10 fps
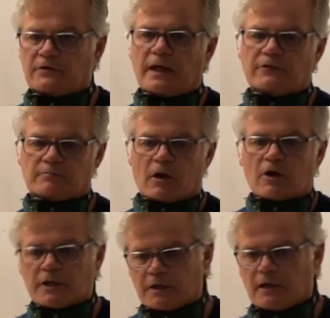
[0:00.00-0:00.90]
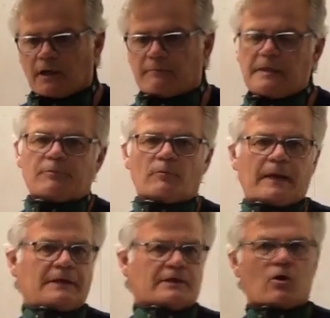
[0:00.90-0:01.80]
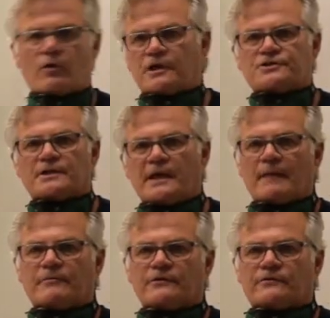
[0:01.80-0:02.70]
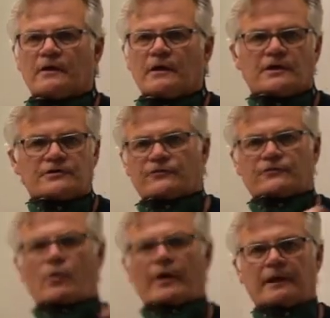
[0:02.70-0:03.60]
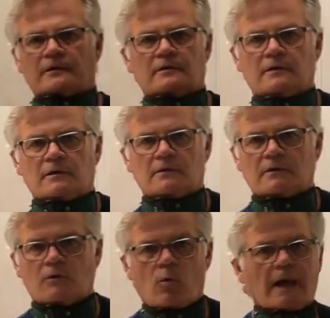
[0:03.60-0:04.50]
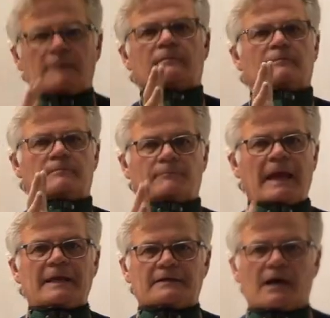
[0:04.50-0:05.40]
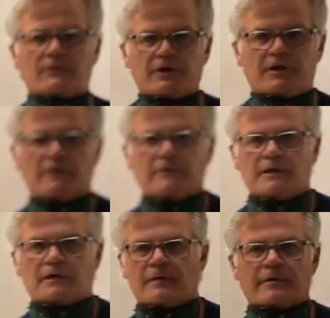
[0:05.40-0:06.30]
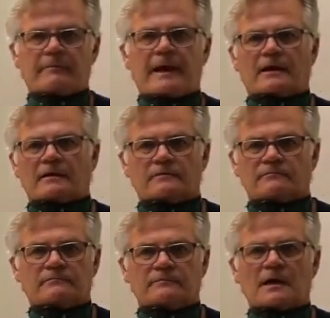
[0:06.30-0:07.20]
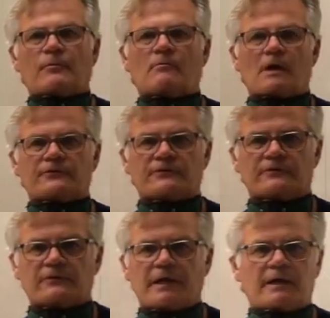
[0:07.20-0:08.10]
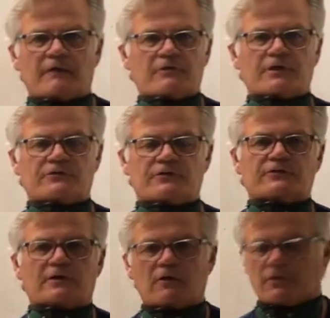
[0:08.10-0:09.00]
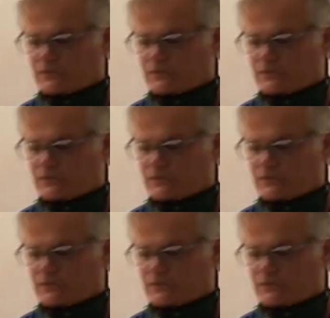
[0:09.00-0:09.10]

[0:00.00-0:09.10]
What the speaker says: market. People painting oak kitchen cabinets and just throwing white paint on there and coming back in a couple months and saying everything's discolored and turned